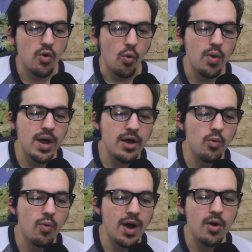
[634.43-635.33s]

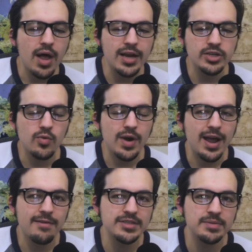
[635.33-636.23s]
Well, while I don't
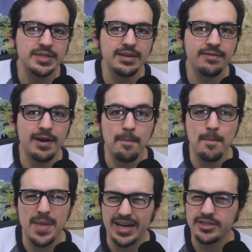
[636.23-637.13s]
have specific
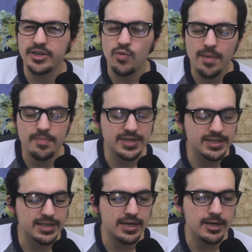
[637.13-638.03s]
magic
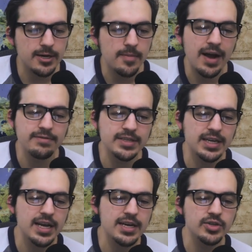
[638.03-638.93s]
weapons, I've
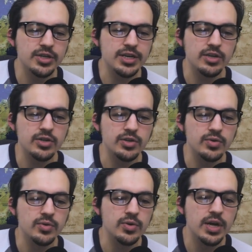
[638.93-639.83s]
decided to
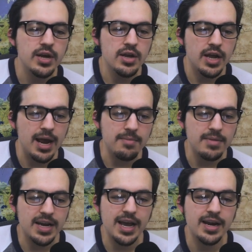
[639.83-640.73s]
include a
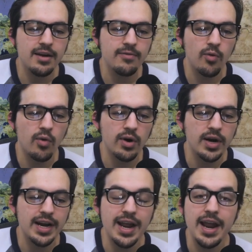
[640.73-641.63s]
mechanic for
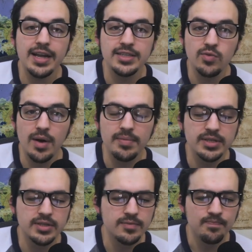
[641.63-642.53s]
enhanced
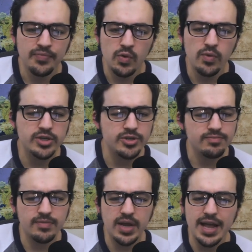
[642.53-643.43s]
weapons, which
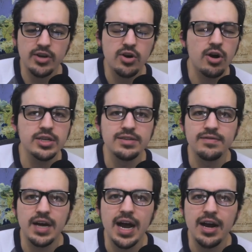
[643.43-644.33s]
at the cost of
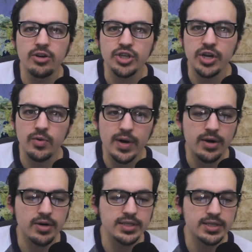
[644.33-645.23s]
a higher
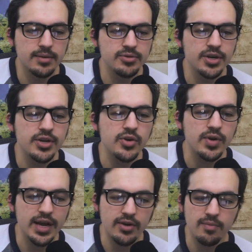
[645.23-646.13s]
generator consumption, you
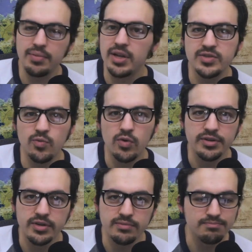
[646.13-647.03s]
get your
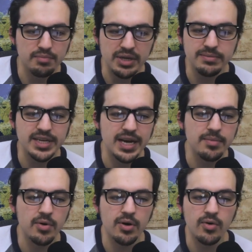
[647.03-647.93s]
+1 beam
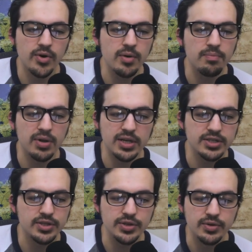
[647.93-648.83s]
saber or your
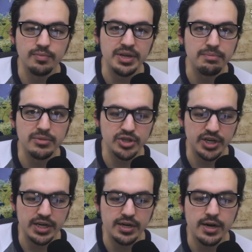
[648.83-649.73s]
+2 beam
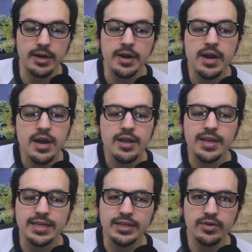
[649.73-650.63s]
machine gun.
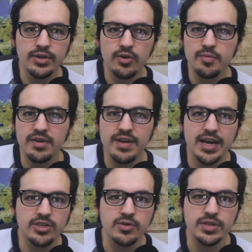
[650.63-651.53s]
They deal a little bit of
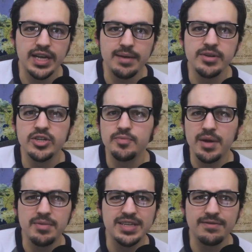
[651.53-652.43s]
extra damage,
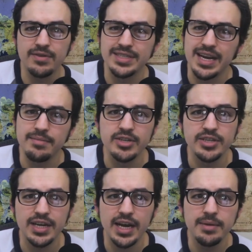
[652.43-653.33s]
maybe different
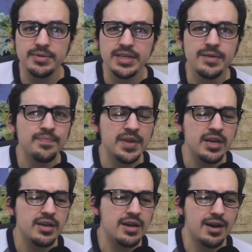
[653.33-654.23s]
damage types.
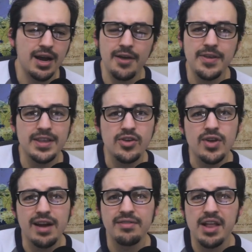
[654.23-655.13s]
I think that you
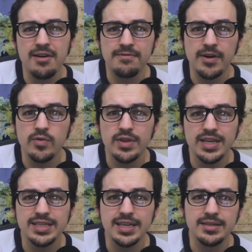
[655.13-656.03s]
can have a lot of fun with
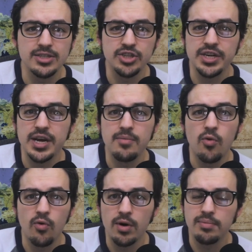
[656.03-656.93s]
this as a GM
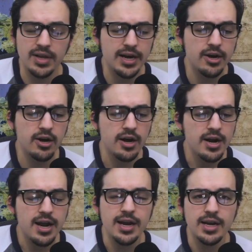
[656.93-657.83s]
or a player
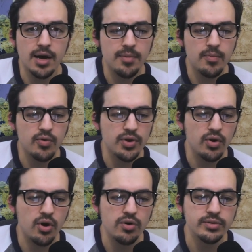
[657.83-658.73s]
and come up with
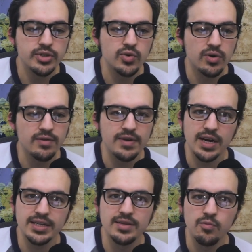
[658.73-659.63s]
your own sort of
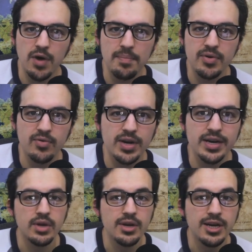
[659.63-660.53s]
custom weaponry.